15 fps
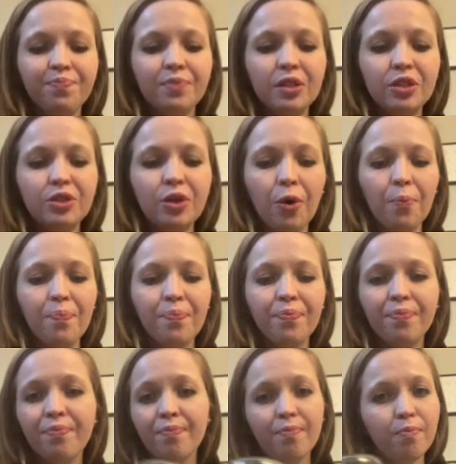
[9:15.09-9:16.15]
So
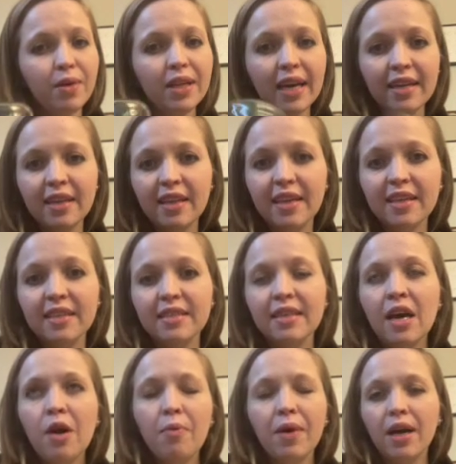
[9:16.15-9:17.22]
we liked these.
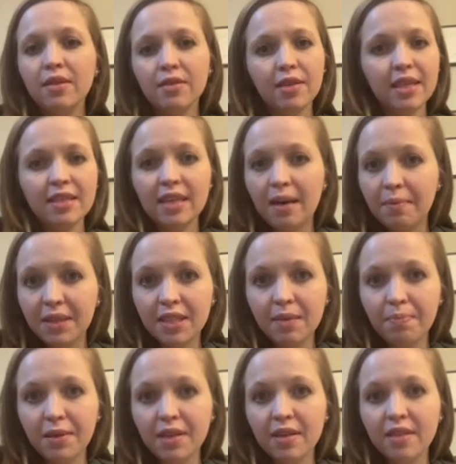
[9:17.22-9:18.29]
We also liked Tommy
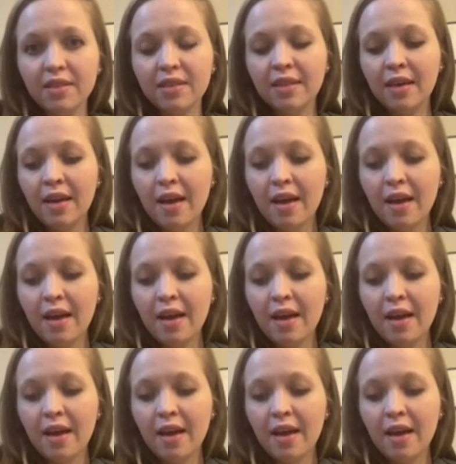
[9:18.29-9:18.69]
Tippies.